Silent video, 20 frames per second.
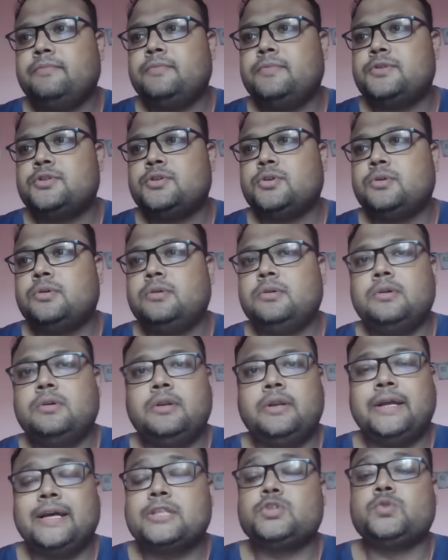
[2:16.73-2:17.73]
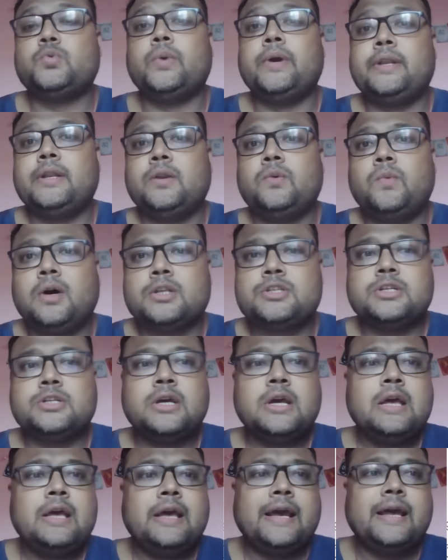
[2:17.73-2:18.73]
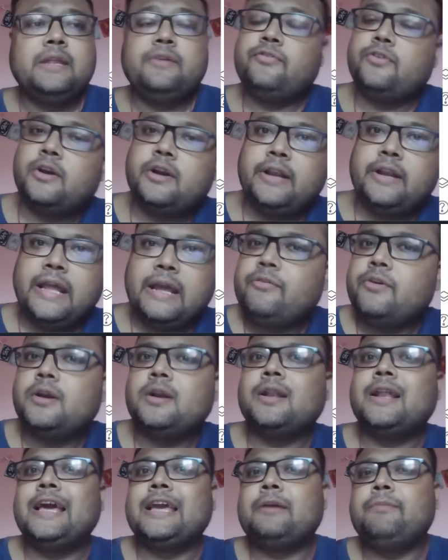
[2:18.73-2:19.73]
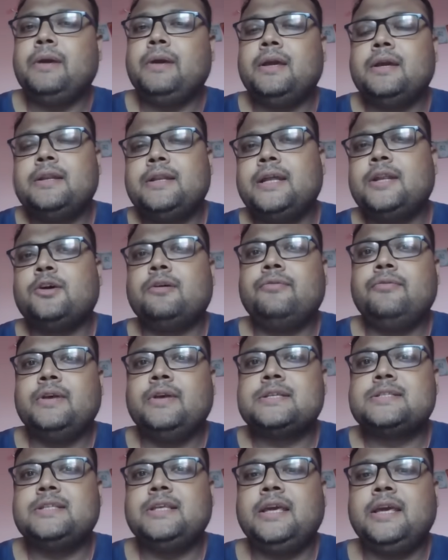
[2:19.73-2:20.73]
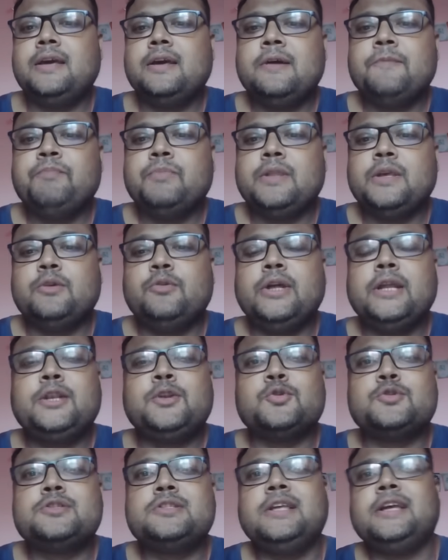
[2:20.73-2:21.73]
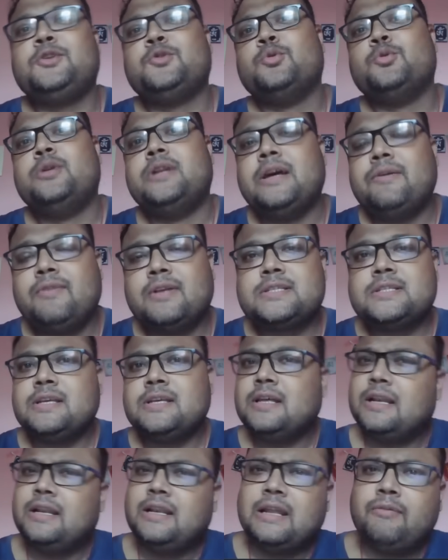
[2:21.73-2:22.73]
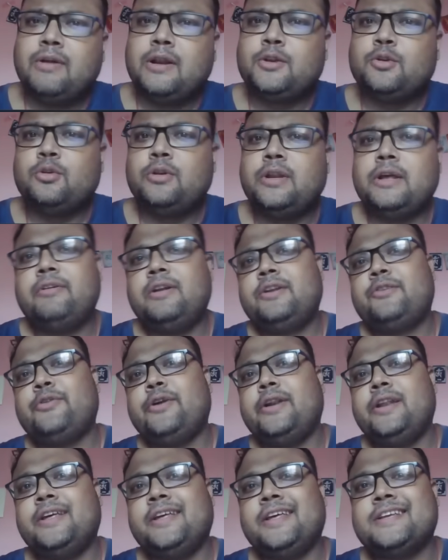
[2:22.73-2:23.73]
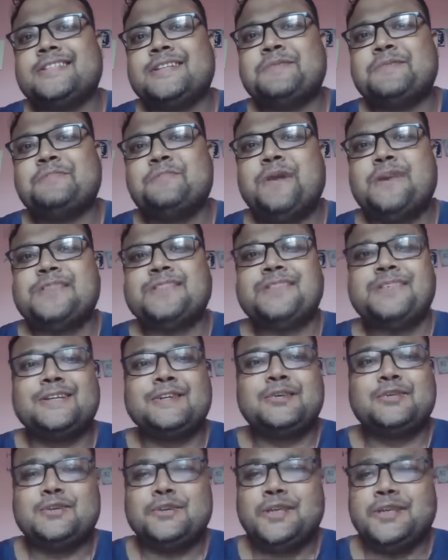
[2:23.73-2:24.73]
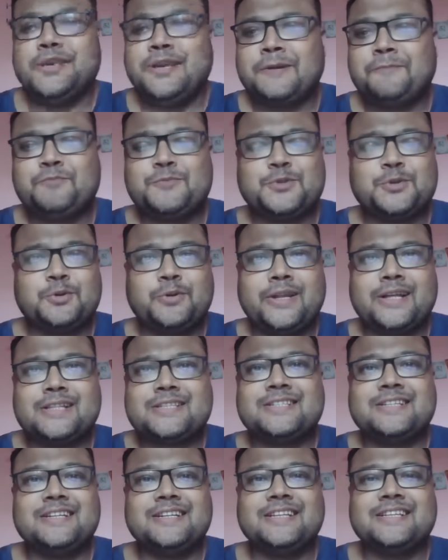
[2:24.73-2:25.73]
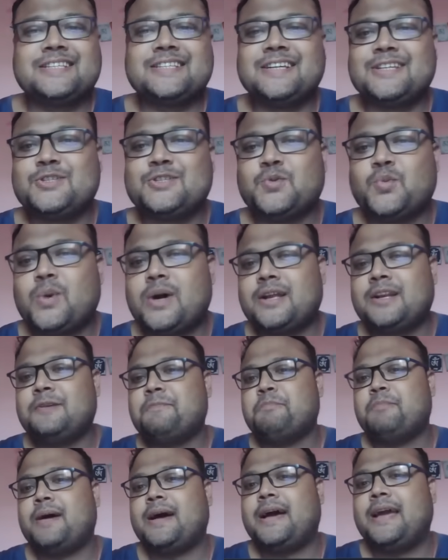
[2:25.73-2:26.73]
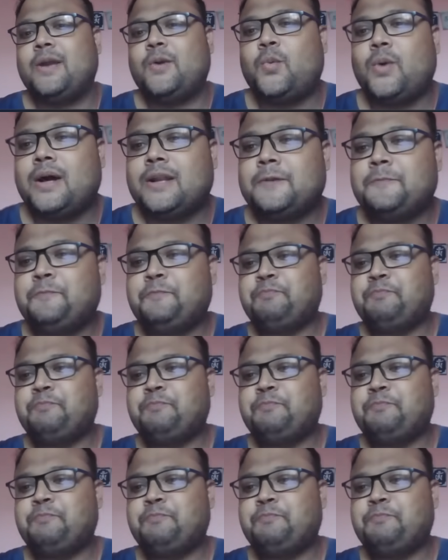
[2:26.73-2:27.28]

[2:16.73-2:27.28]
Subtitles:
So let's wait and watch. And if you're a day trader like me, then obviously you need to stick to levels. Level to level trading is the best solution here. So let's discuss one by one.